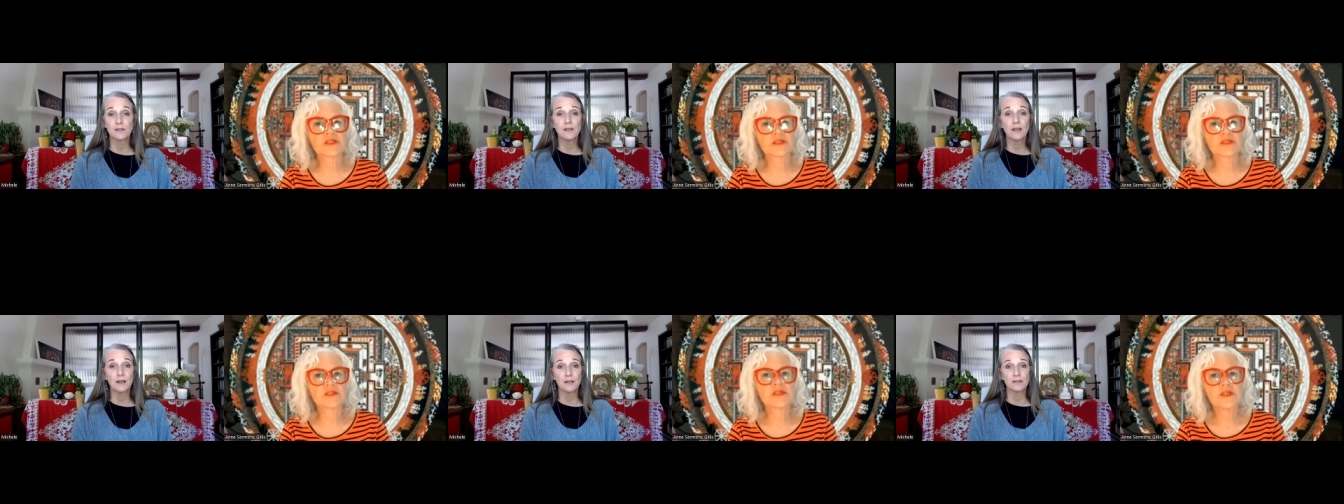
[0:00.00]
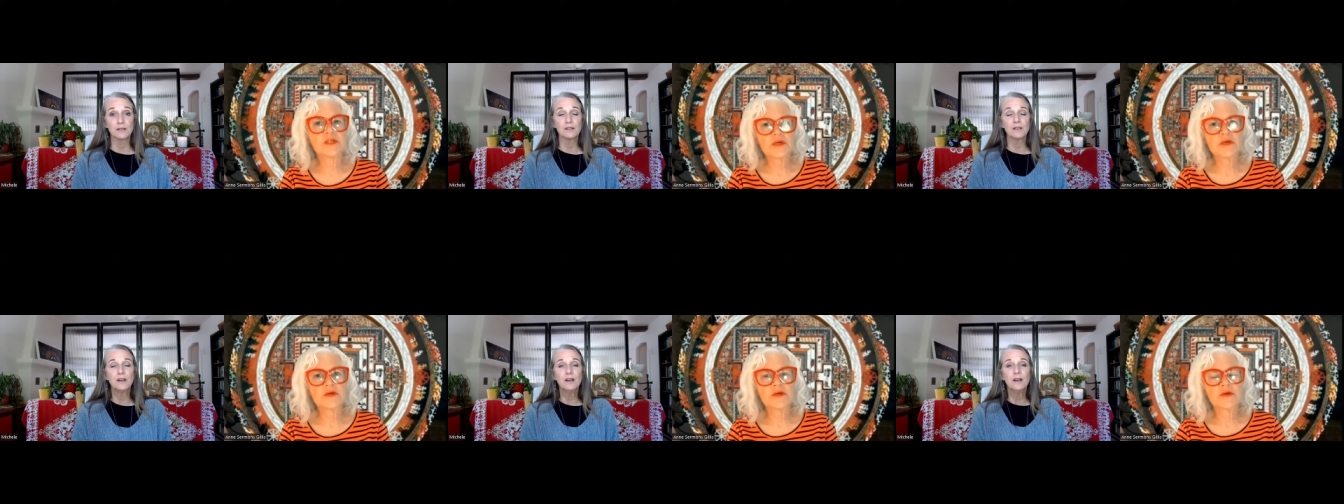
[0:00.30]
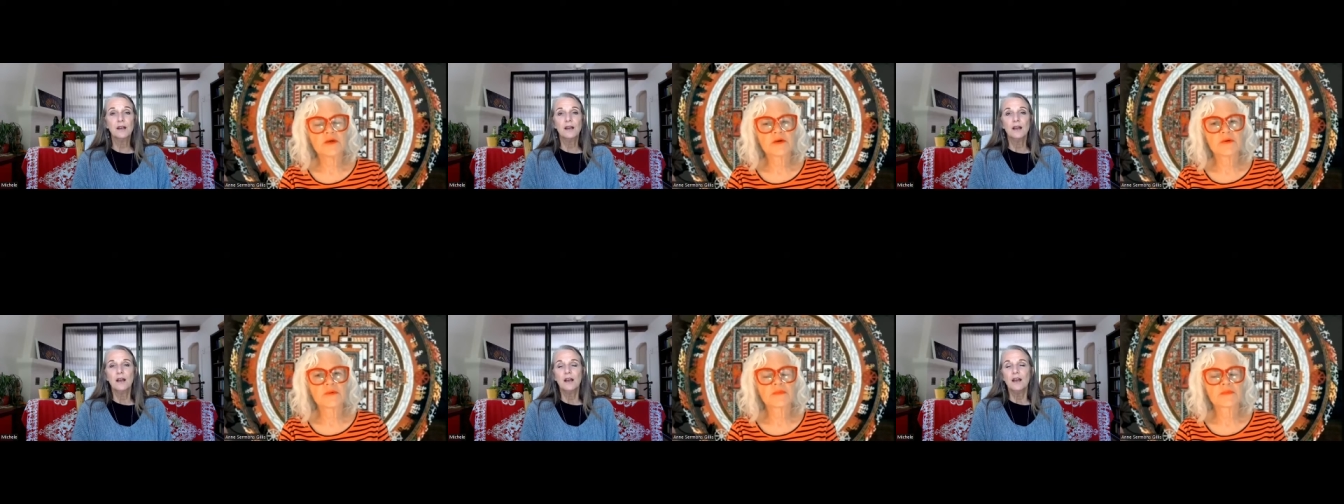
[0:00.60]
yes.
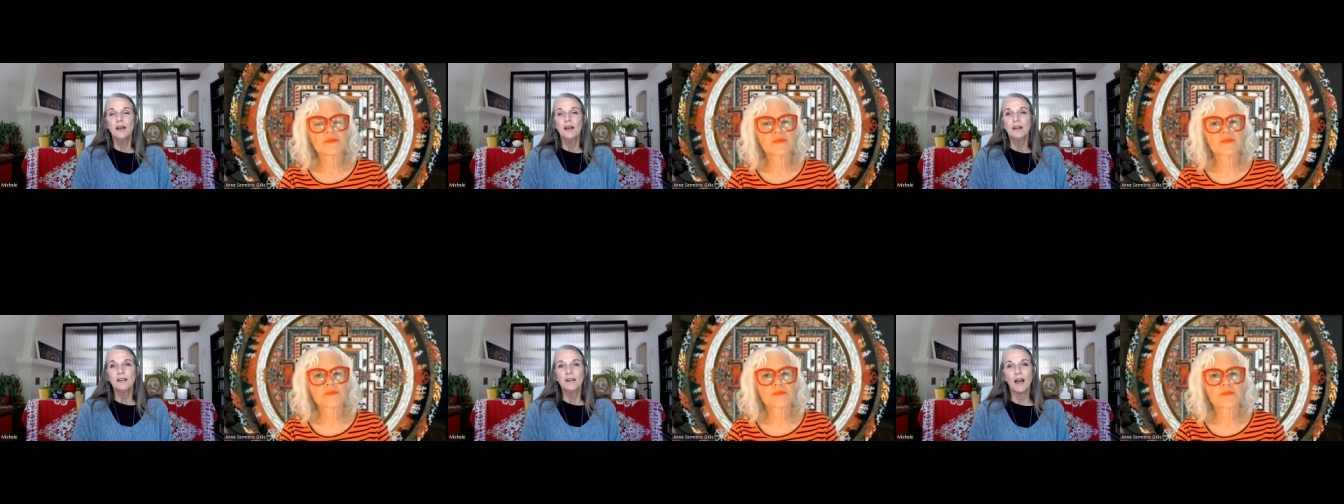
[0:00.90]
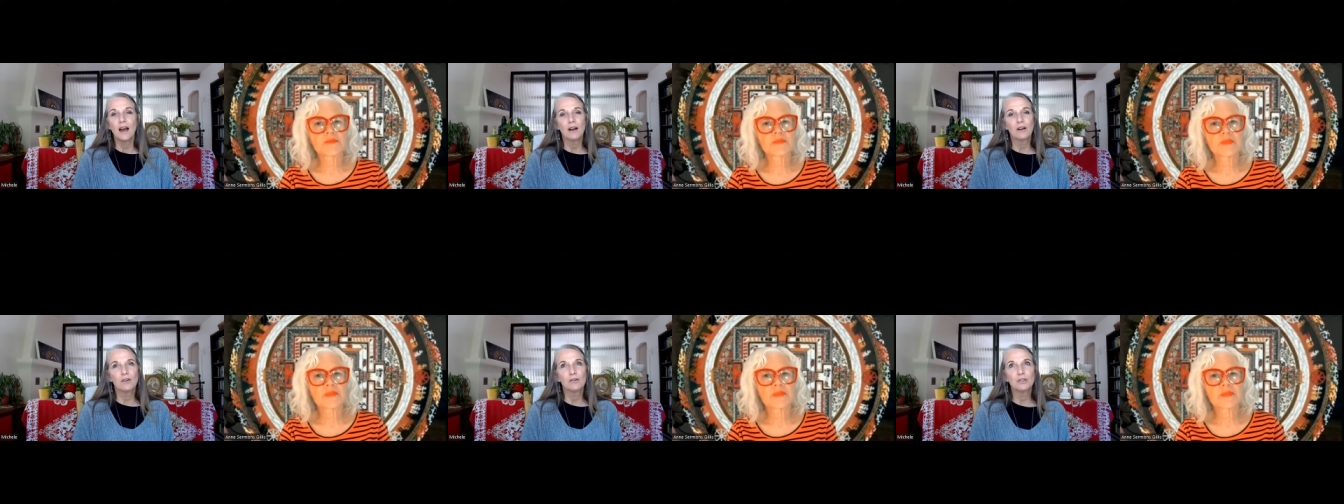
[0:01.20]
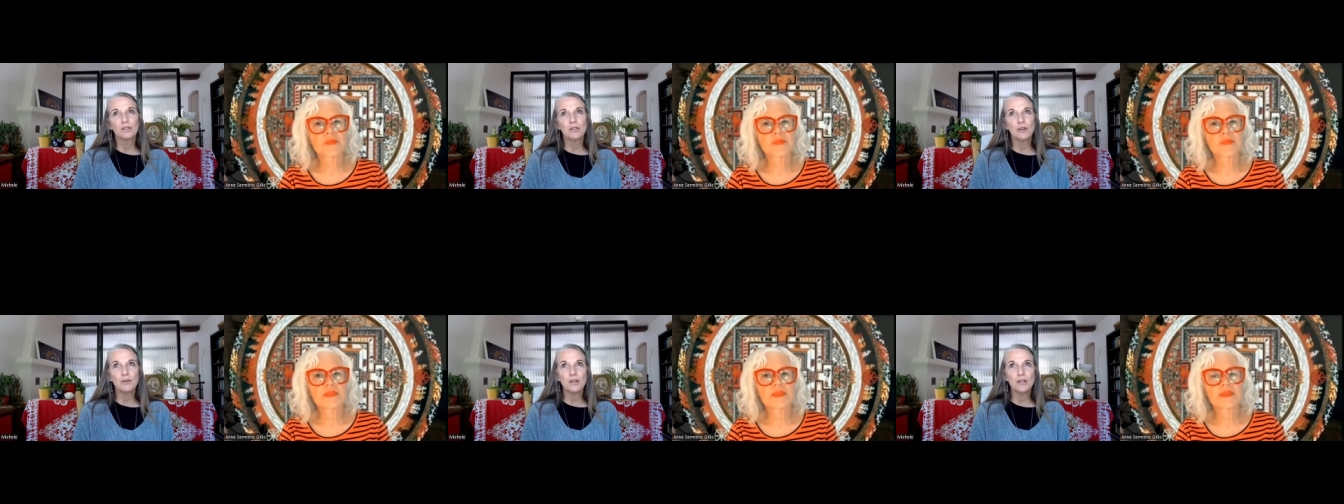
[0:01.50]
Yeah,
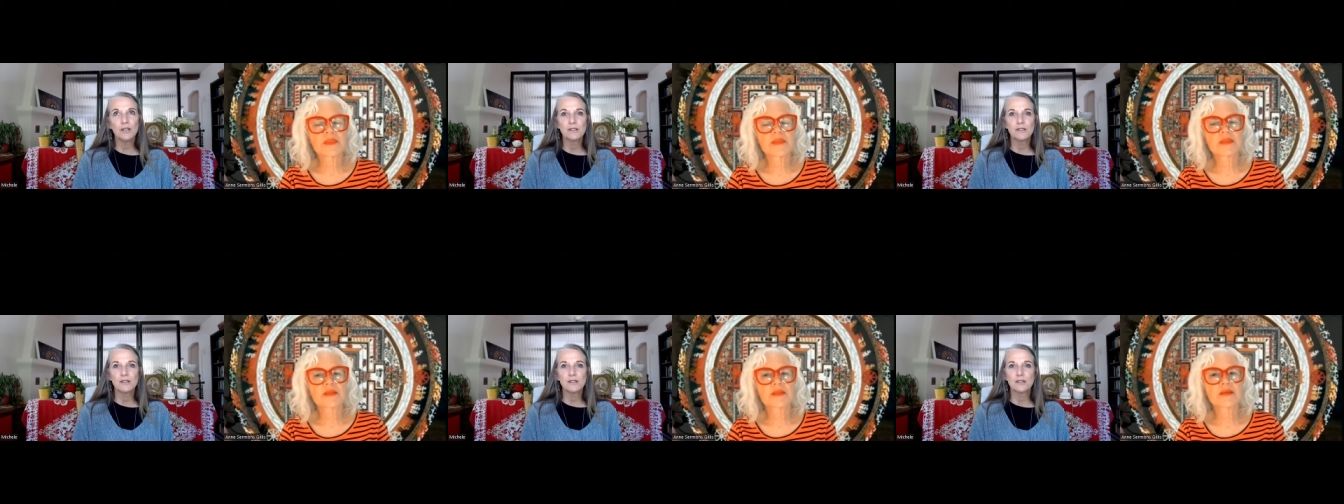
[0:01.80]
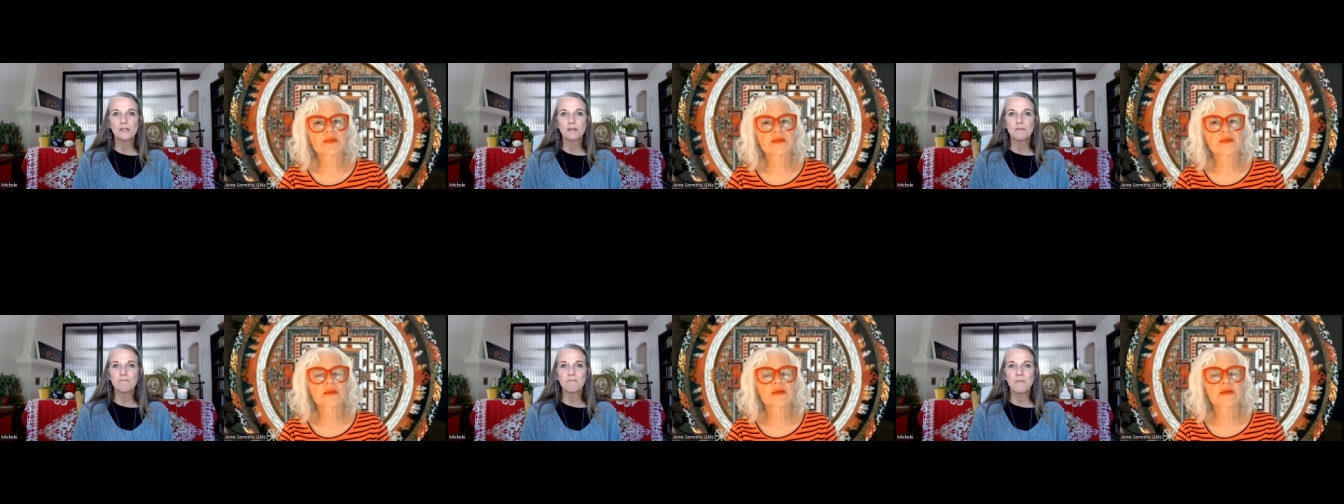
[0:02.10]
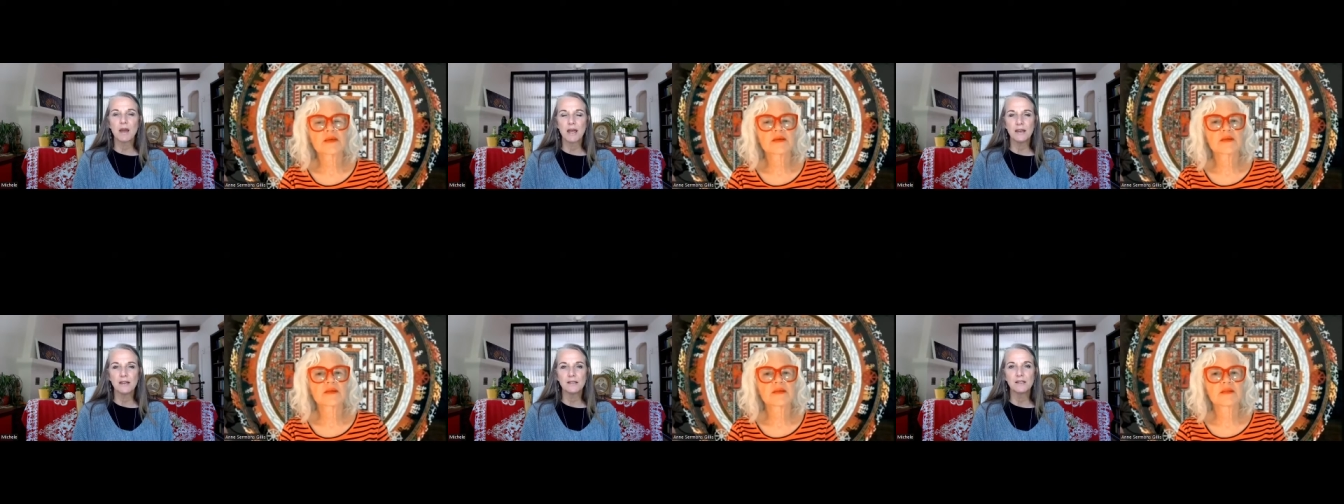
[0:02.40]
Crotona is this
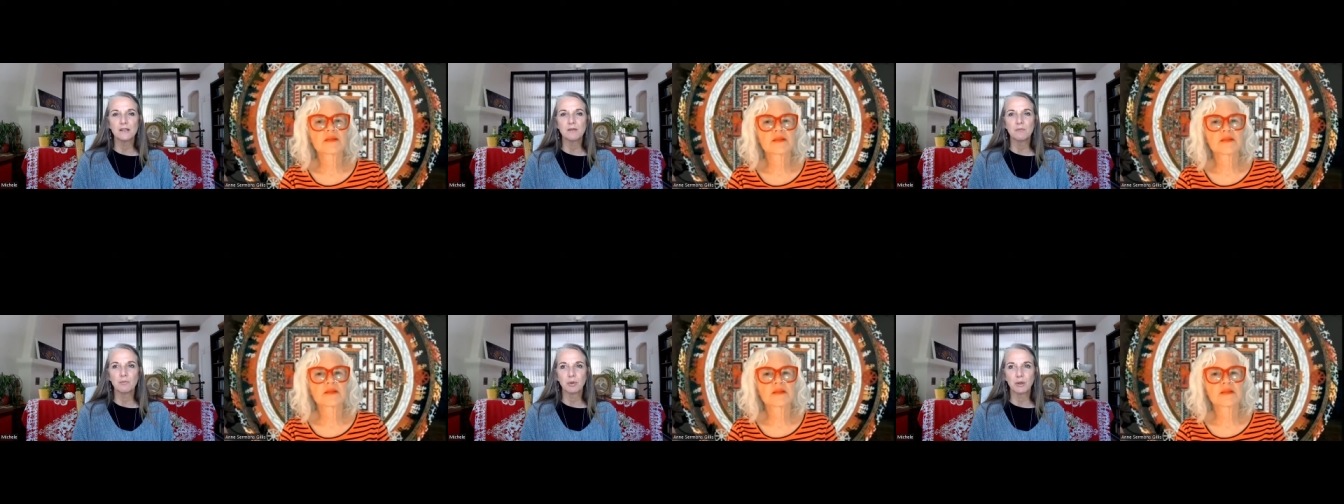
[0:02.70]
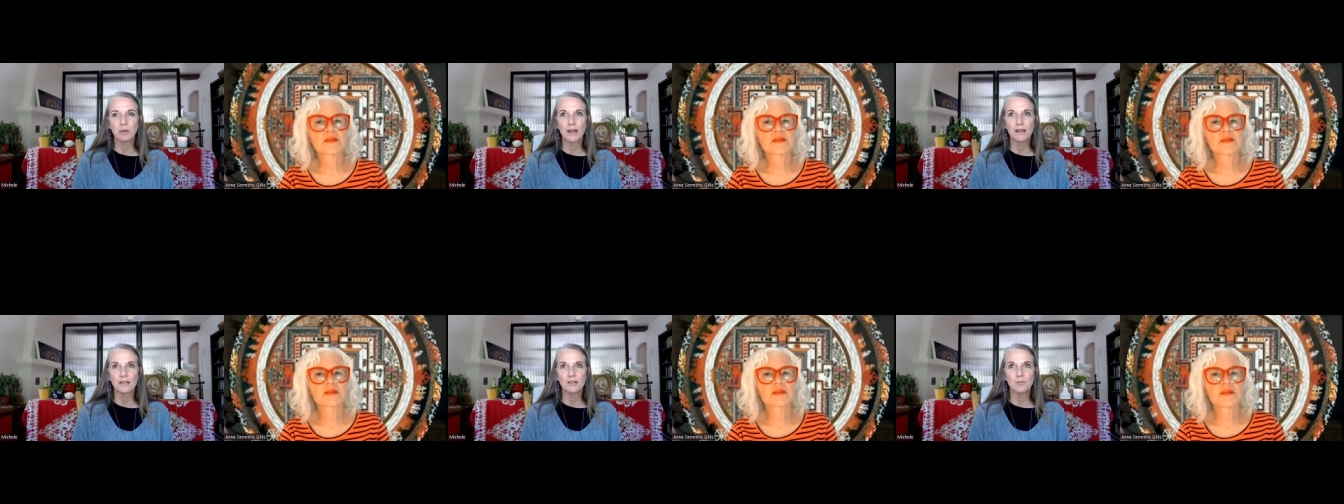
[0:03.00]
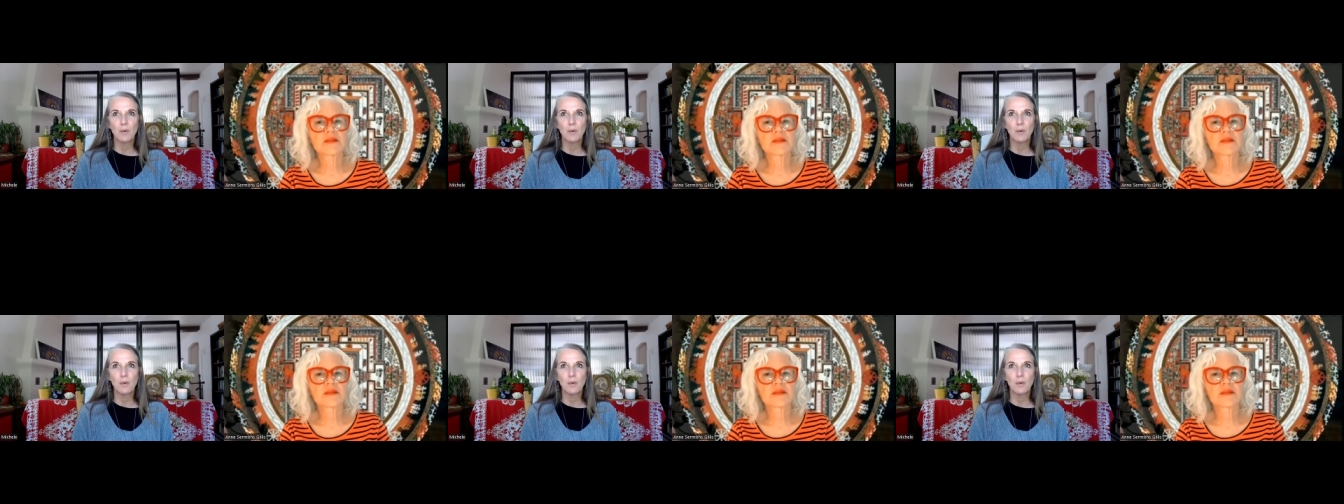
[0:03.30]
amazing place.